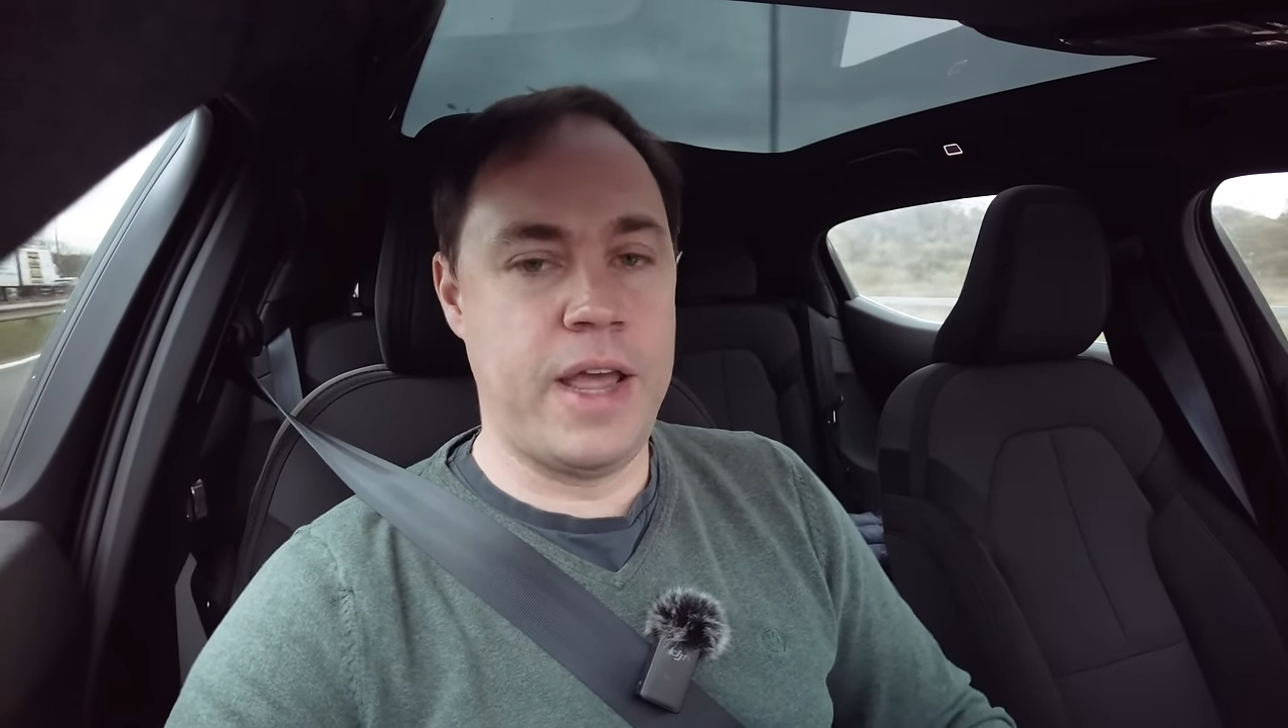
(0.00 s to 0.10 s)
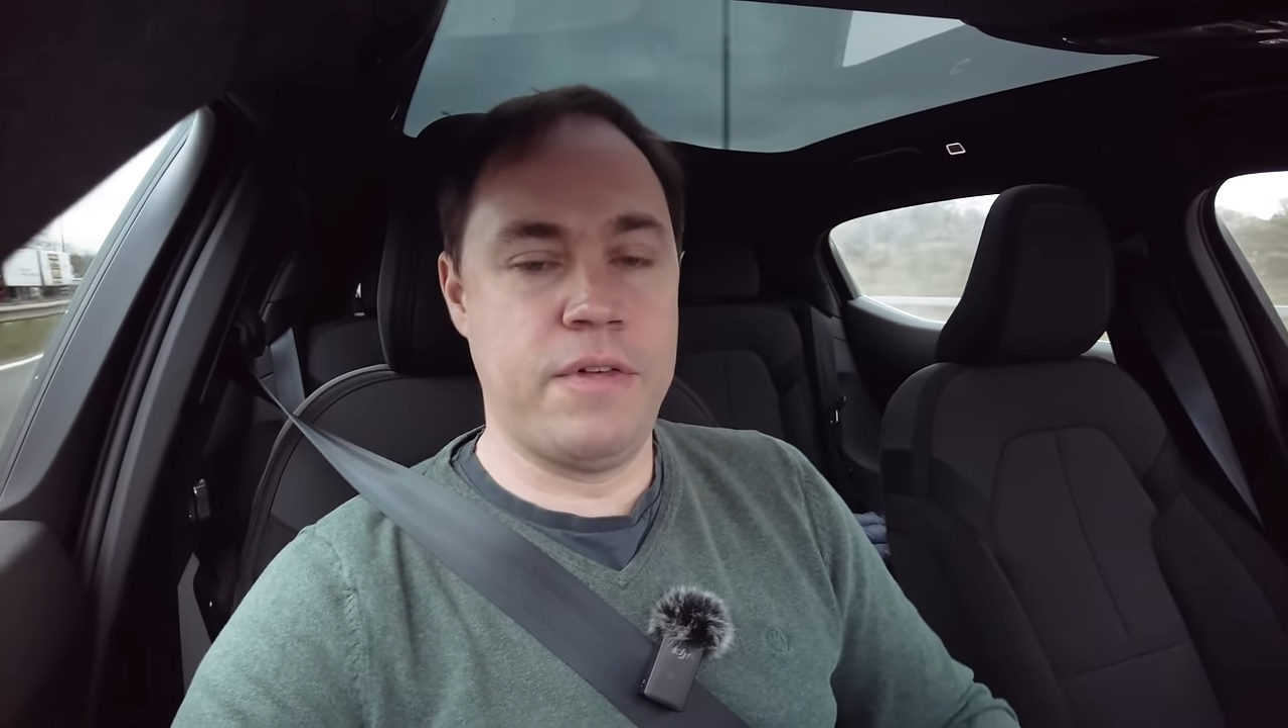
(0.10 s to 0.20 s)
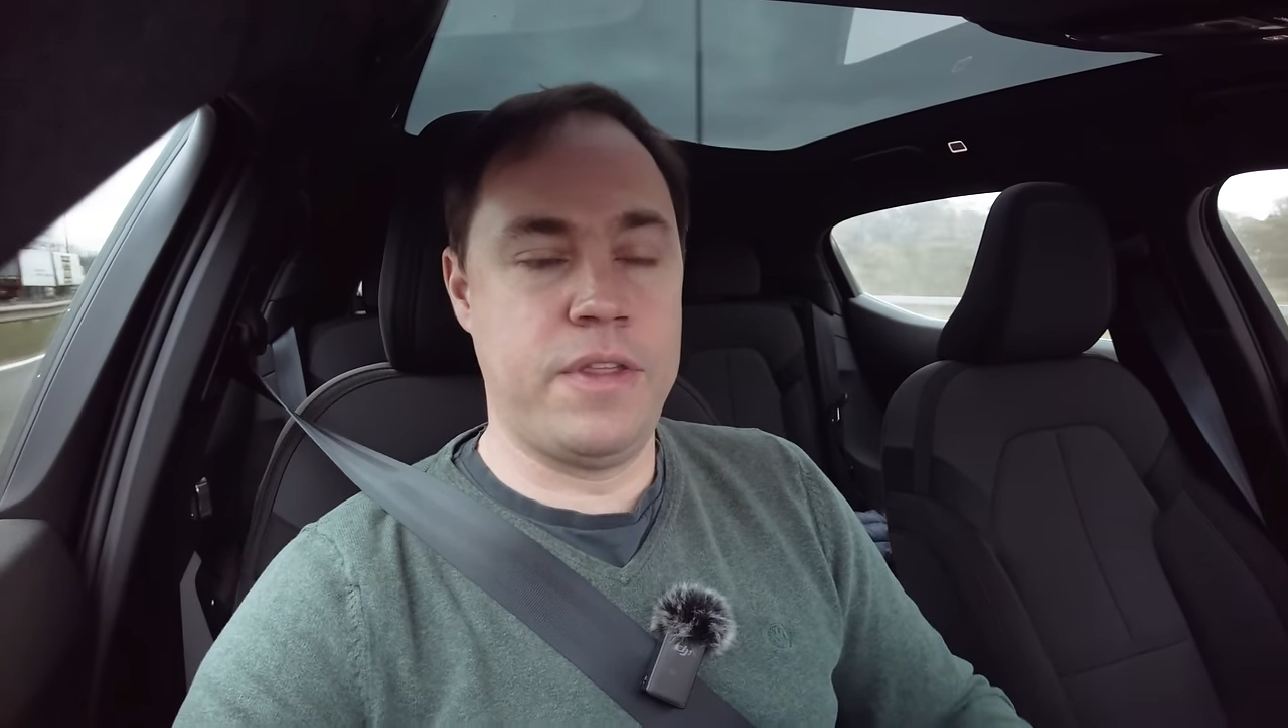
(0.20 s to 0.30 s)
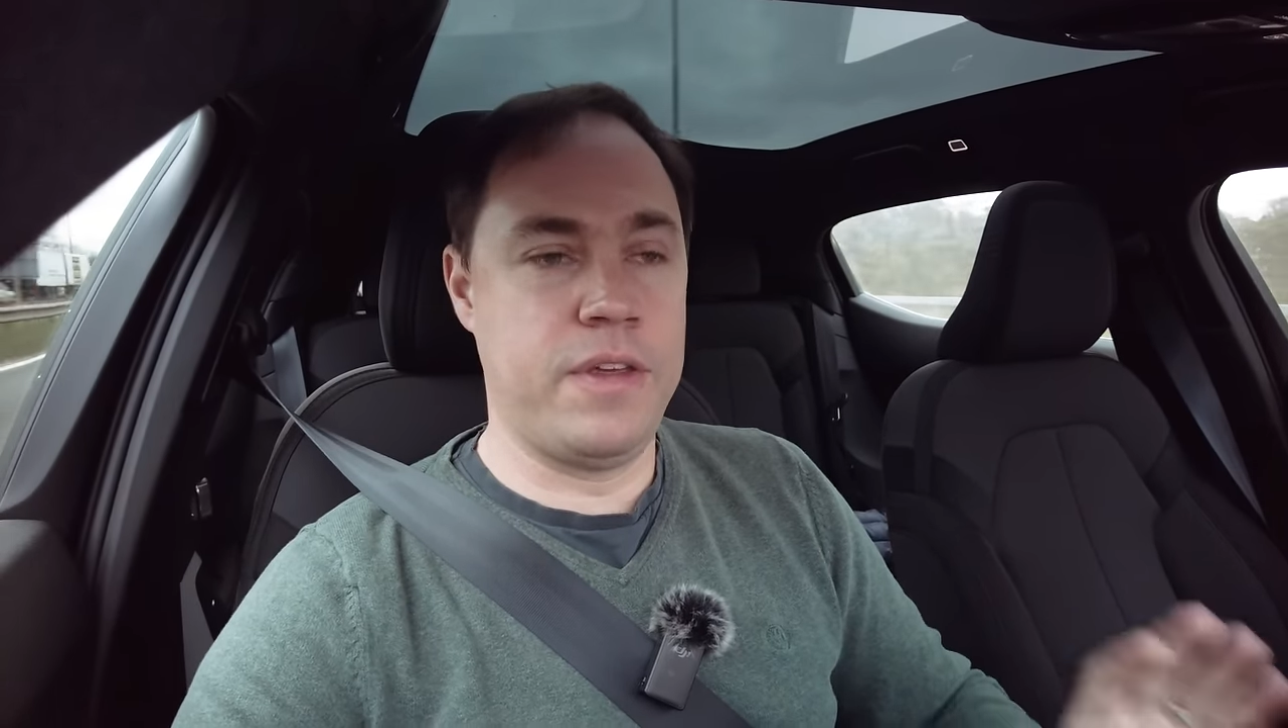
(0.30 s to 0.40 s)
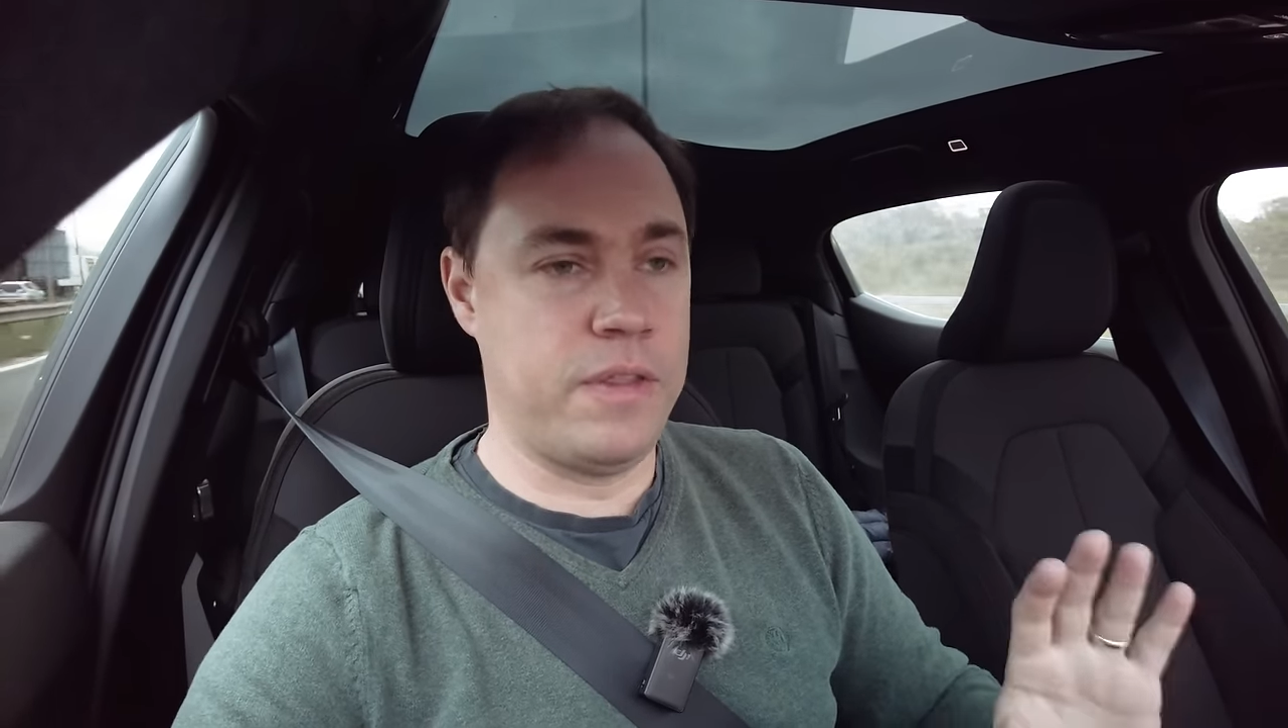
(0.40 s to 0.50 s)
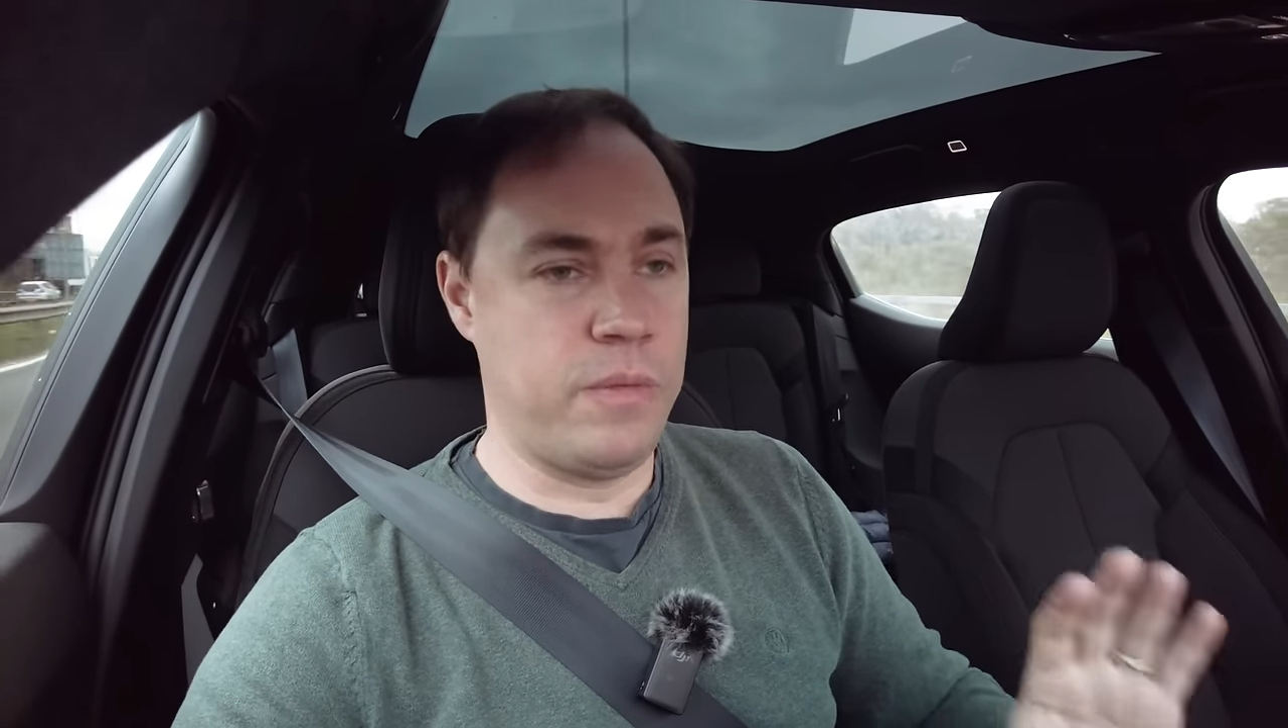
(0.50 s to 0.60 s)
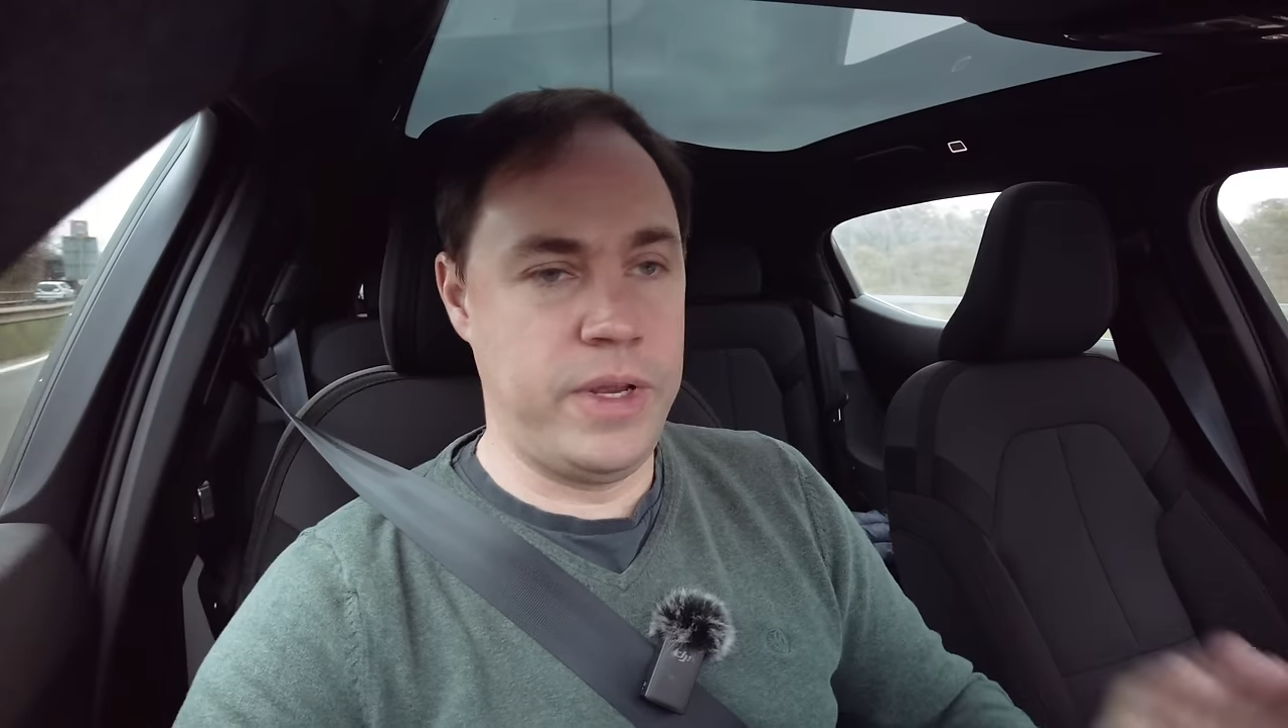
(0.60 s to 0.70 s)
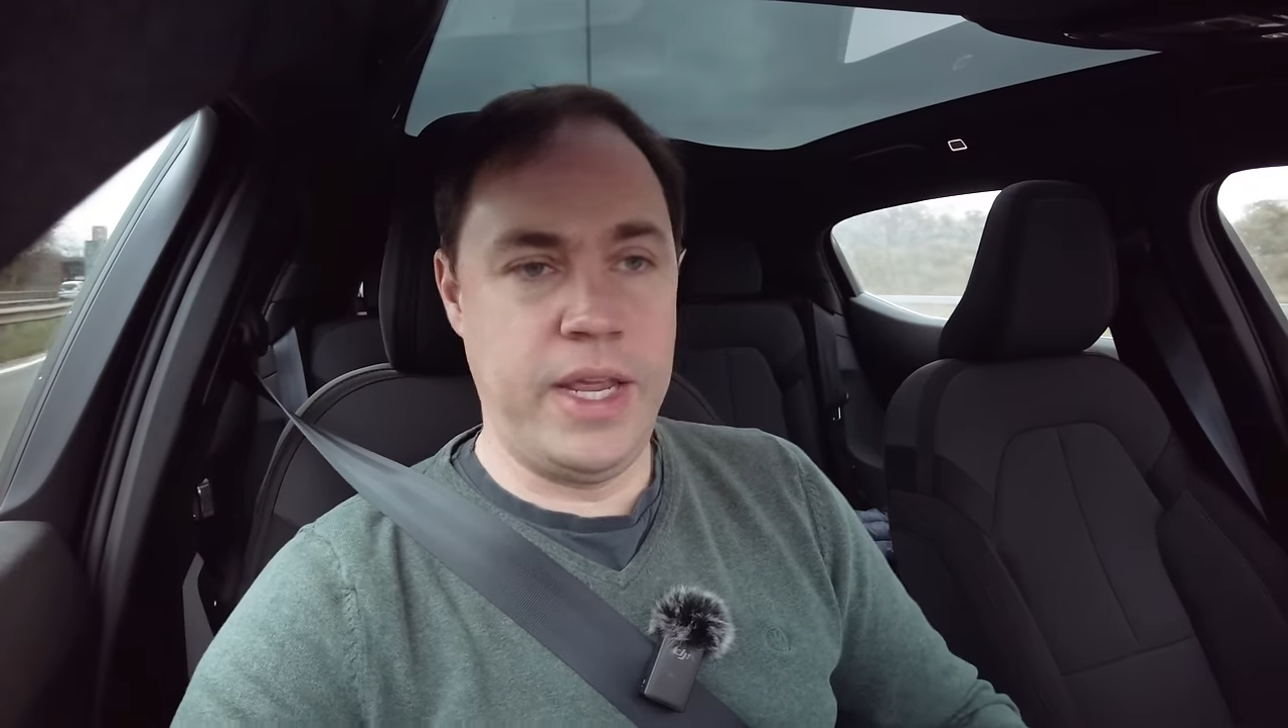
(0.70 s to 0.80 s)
everything that we